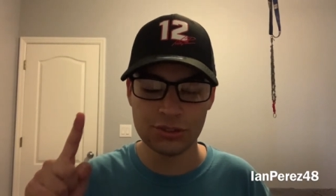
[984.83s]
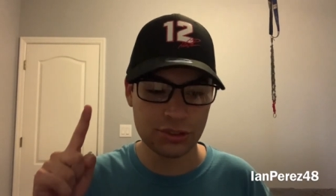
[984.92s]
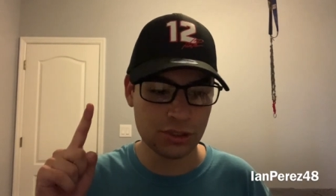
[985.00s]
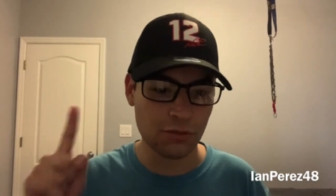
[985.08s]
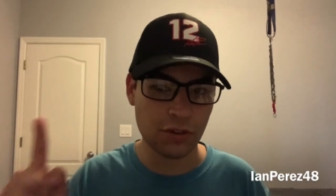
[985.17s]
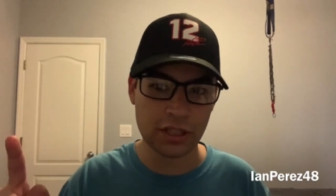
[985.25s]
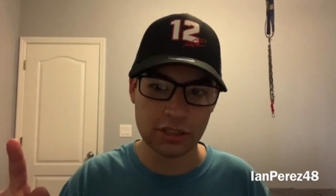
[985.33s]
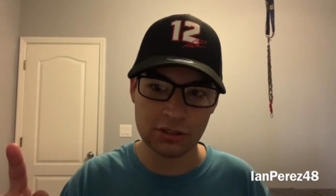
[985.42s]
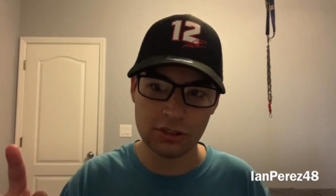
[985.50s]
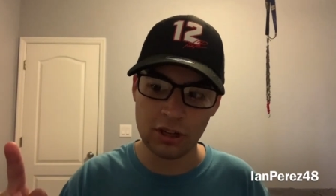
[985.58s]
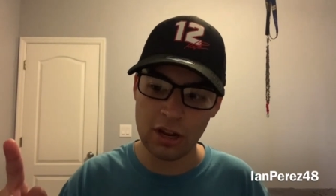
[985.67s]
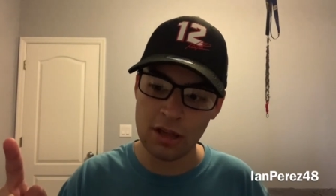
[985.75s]
Don't forget to
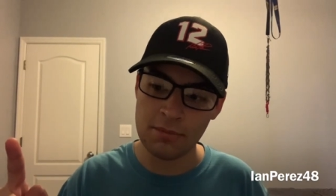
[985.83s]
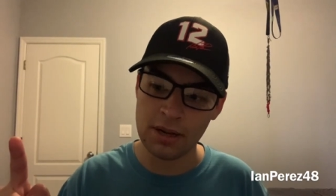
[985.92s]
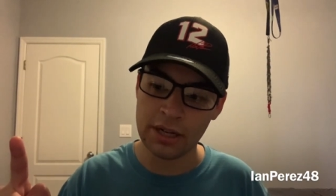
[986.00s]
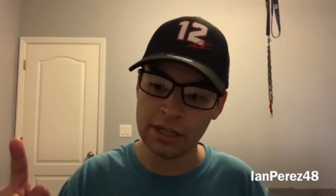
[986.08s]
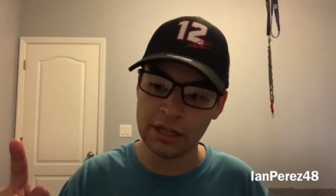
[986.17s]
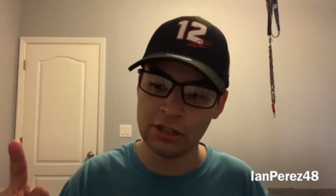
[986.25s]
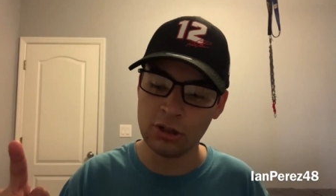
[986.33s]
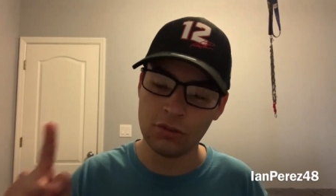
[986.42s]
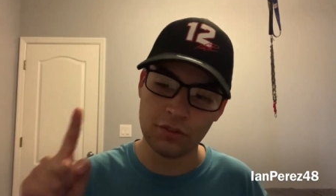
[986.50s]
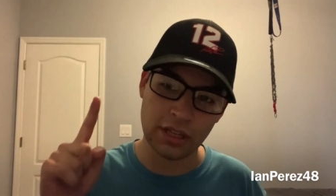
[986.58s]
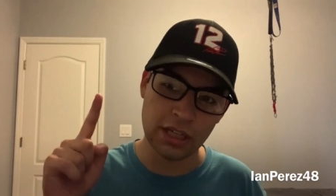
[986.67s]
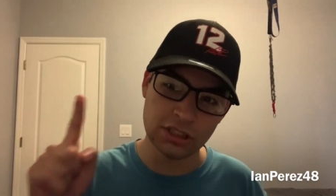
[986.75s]
turn on my
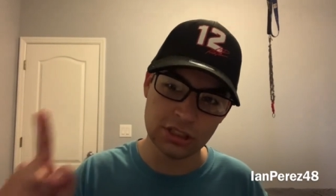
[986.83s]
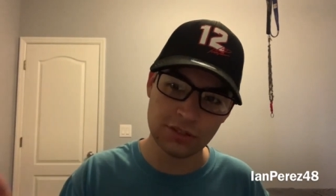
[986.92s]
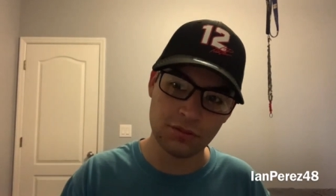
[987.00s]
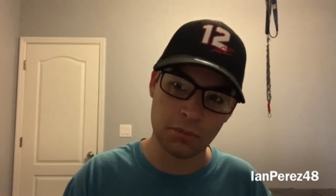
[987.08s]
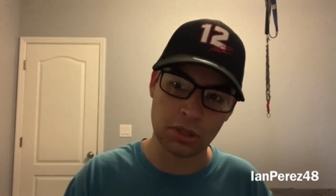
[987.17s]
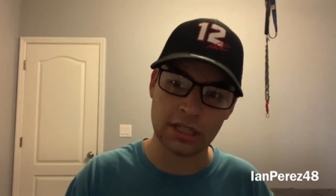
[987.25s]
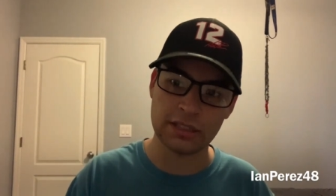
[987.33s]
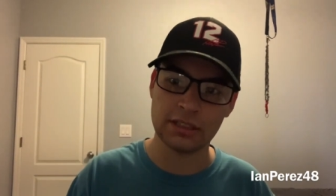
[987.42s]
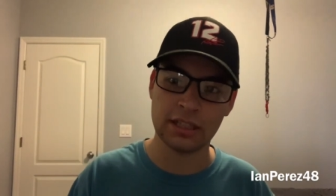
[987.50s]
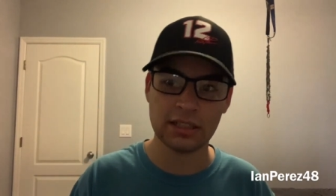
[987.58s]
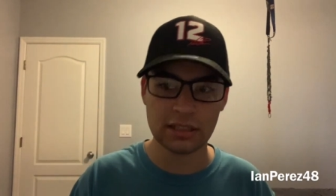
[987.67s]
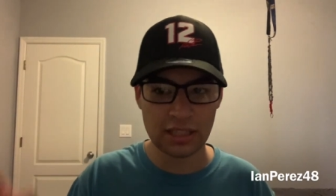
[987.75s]
notifications for more
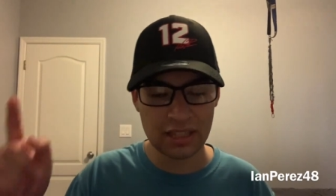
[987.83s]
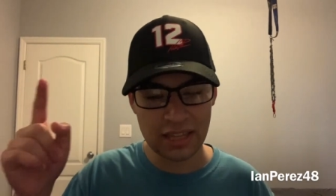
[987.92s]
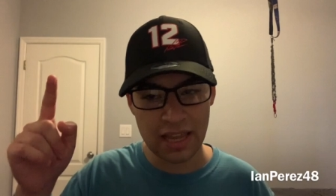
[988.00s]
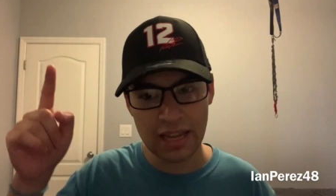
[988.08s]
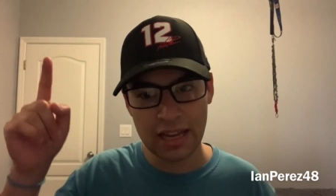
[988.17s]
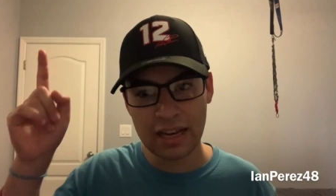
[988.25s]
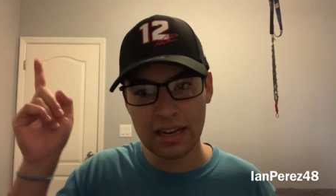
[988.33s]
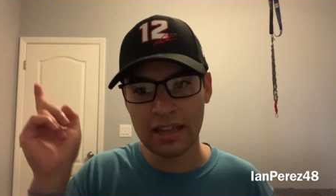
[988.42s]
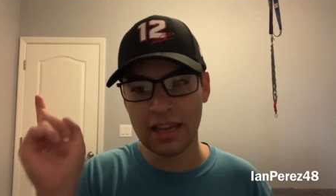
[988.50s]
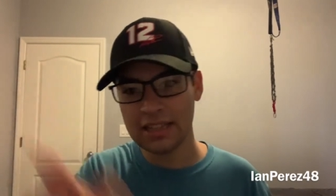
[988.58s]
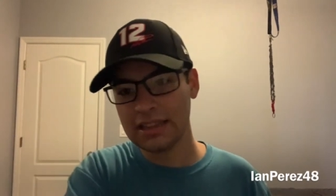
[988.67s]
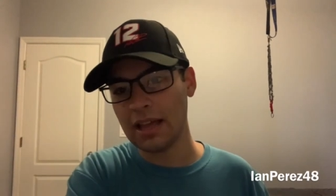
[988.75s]
content.
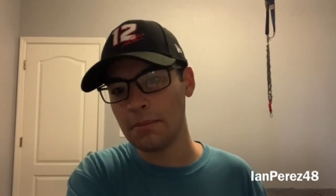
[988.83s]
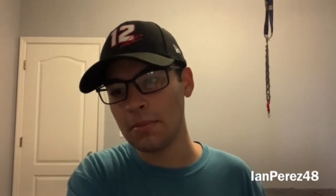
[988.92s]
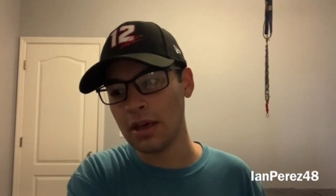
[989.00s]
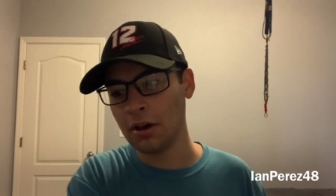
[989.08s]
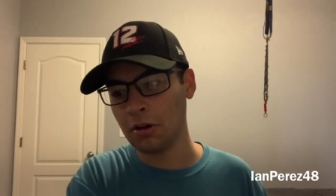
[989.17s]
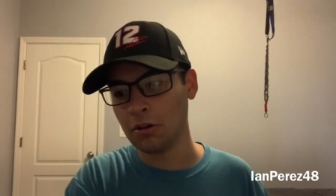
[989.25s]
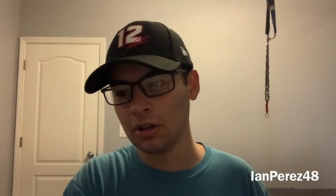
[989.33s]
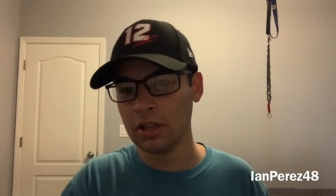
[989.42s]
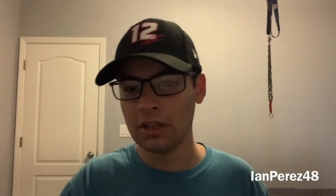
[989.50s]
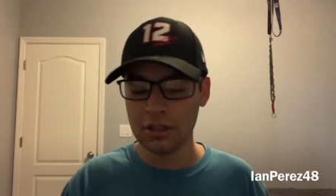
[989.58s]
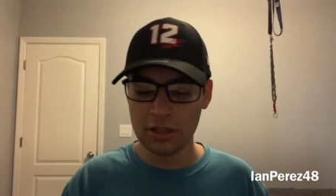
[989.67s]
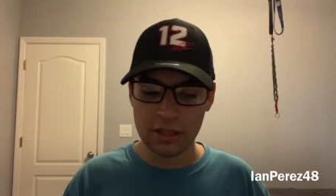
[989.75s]
Hit that bell.
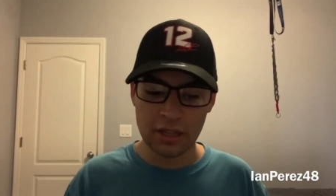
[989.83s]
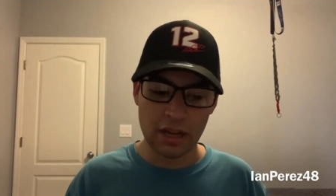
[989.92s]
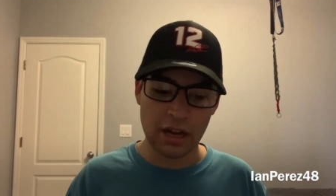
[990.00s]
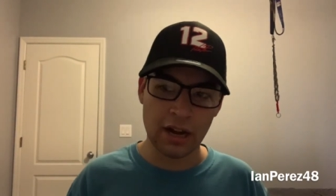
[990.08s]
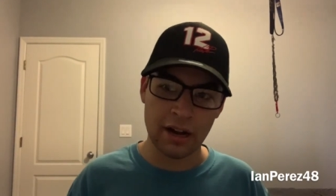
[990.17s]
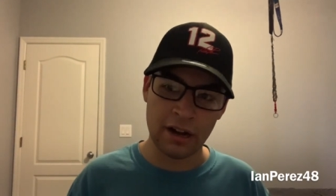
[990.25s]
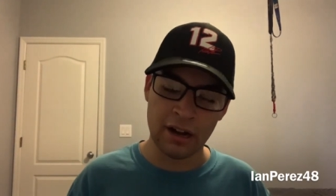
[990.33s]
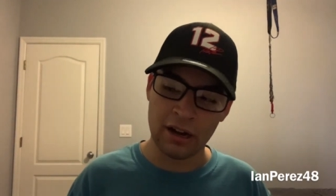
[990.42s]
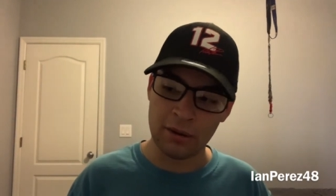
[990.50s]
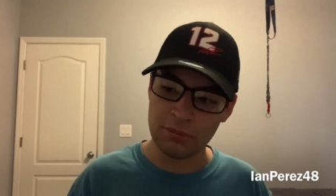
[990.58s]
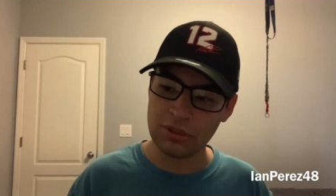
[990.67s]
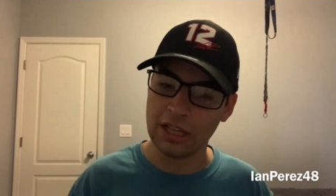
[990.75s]

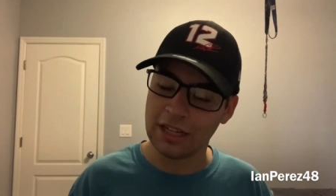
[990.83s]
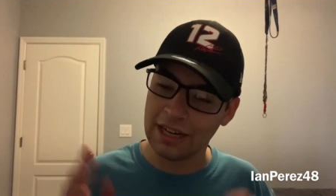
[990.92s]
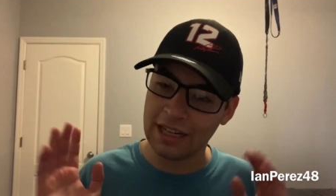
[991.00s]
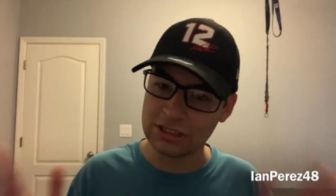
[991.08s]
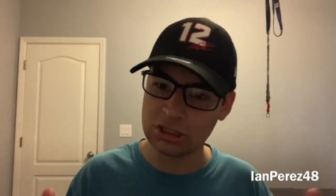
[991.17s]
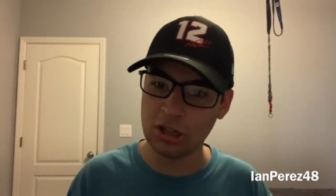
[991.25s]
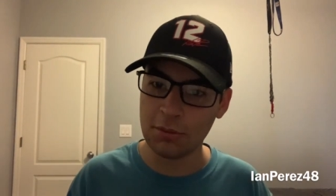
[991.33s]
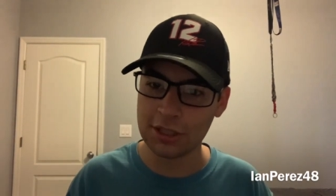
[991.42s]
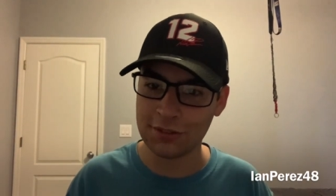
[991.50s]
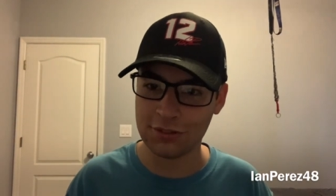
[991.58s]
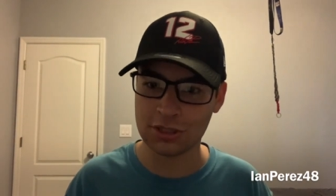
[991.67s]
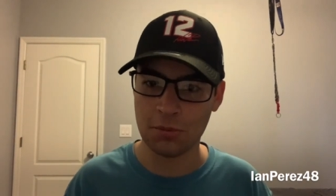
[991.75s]
Um, thank you guys so much
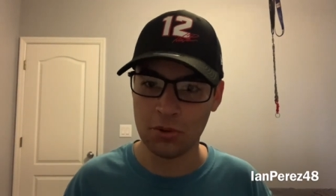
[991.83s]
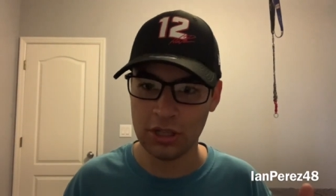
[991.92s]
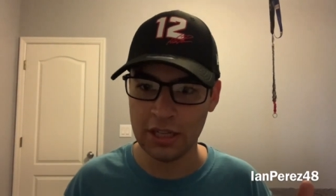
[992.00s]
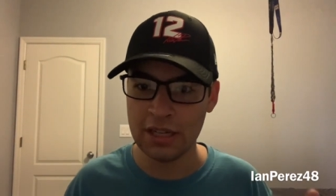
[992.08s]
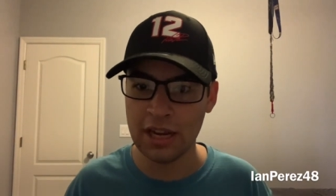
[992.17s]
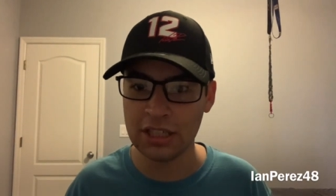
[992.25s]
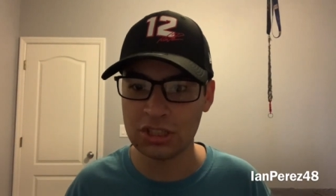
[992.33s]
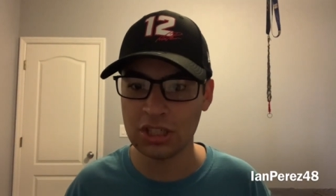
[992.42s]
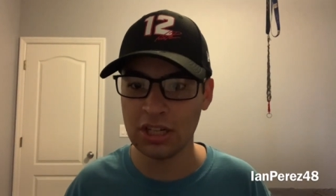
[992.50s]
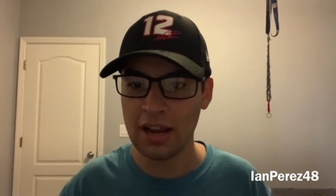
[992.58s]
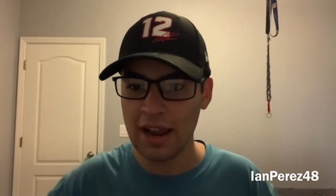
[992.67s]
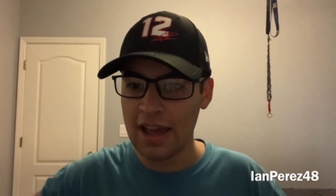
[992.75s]
for supporting E
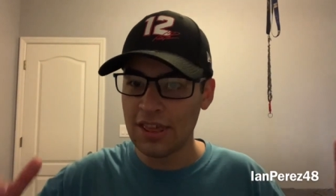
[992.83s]
Nation.